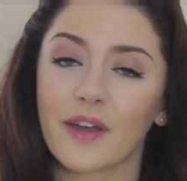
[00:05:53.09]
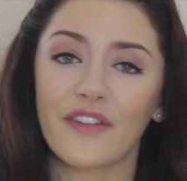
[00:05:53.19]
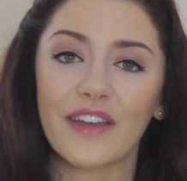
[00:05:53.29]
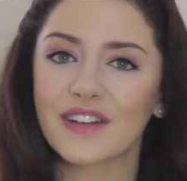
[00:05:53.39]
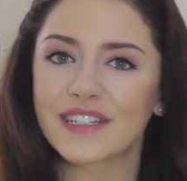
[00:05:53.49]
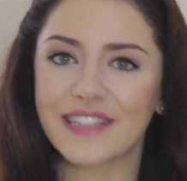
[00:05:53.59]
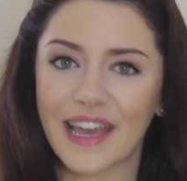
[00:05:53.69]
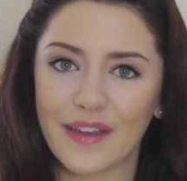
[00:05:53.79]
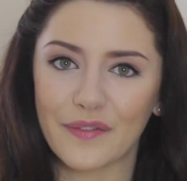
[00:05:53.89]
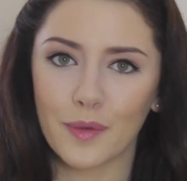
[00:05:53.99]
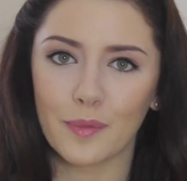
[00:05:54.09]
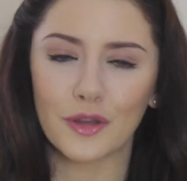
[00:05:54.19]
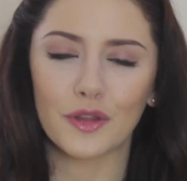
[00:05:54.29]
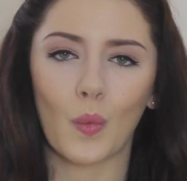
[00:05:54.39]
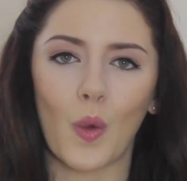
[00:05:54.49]
My favorite day of the
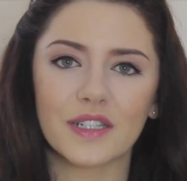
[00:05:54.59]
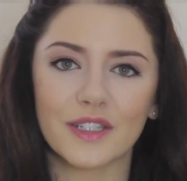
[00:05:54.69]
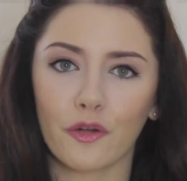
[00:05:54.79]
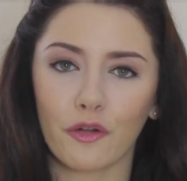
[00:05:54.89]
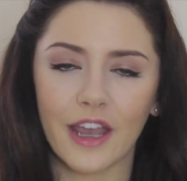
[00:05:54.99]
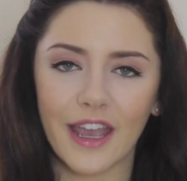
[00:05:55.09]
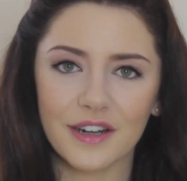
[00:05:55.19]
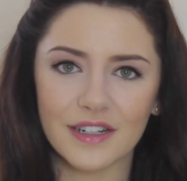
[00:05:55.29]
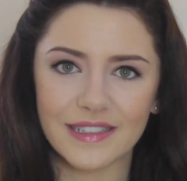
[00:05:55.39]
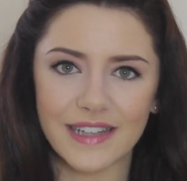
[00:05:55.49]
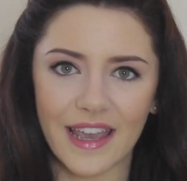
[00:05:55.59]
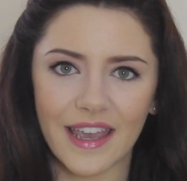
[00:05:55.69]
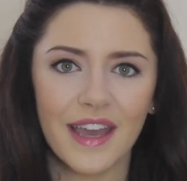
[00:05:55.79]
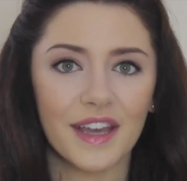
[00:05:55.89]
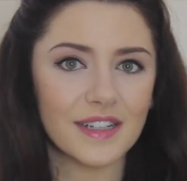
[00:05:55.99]
month was Creator's Day,